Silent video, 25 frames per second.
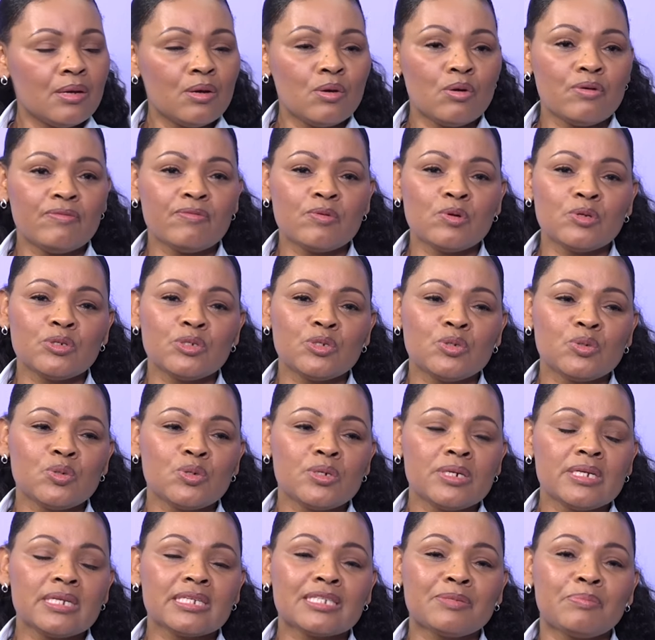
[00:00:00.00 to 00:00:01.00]
Of course, you
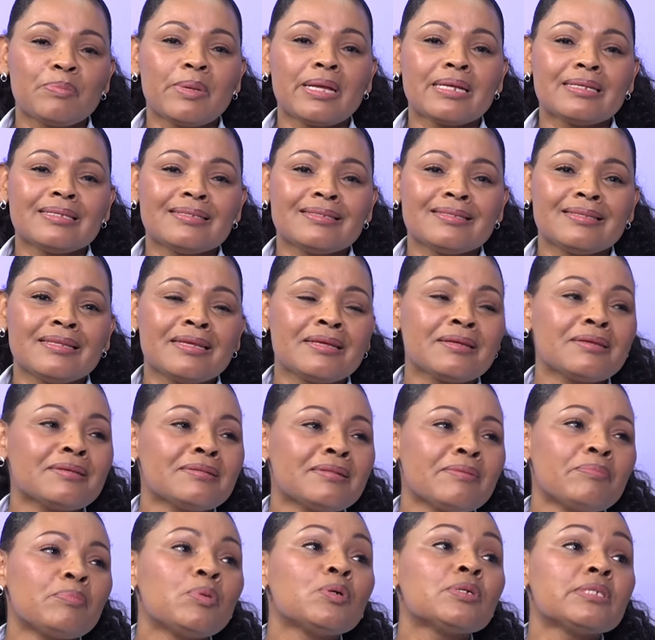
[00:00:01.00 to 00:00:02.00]
don't expect
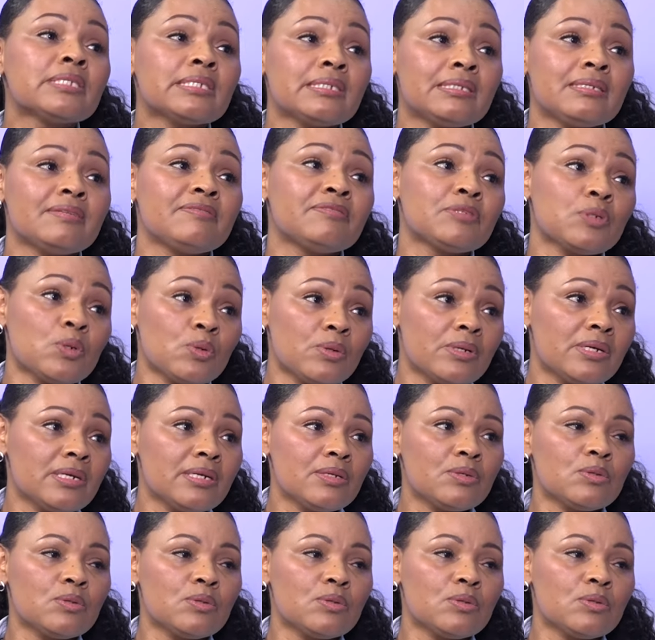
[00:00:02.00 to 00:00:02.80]
the positives only.